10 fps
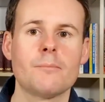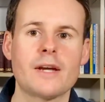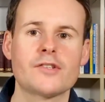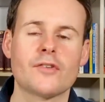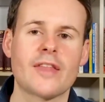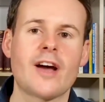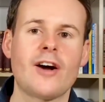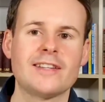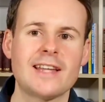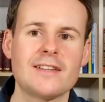based on their
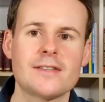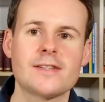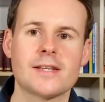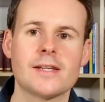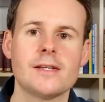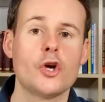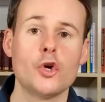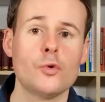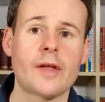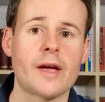identity,
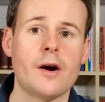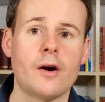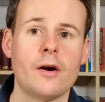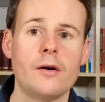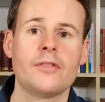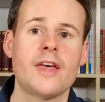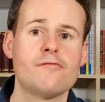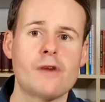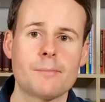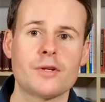who they are, their
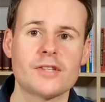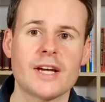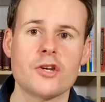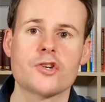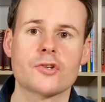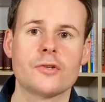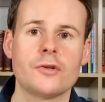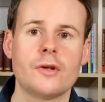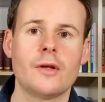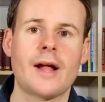reputation,
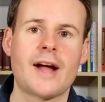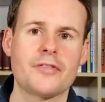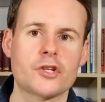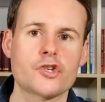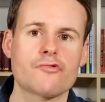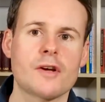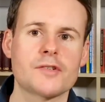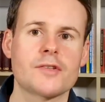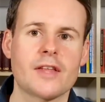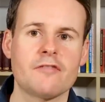and the
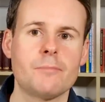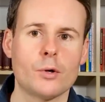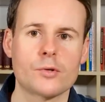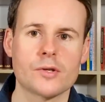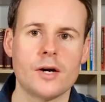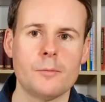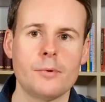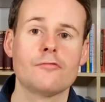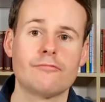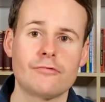trust they've built up,
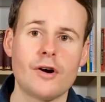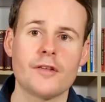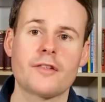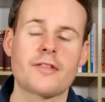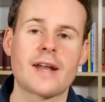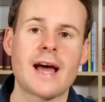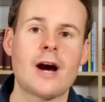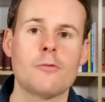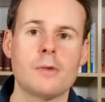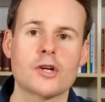rather than
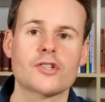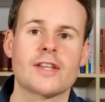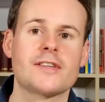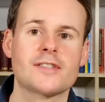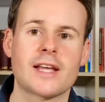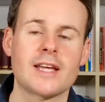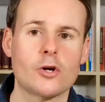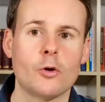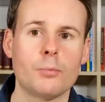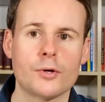how much they
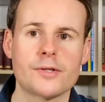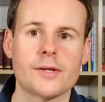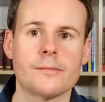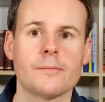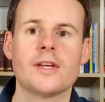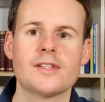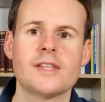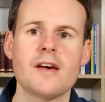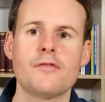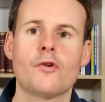stake or put in. It's
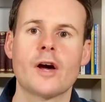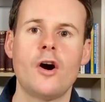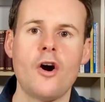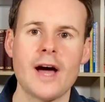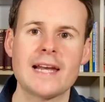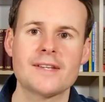therefore a highly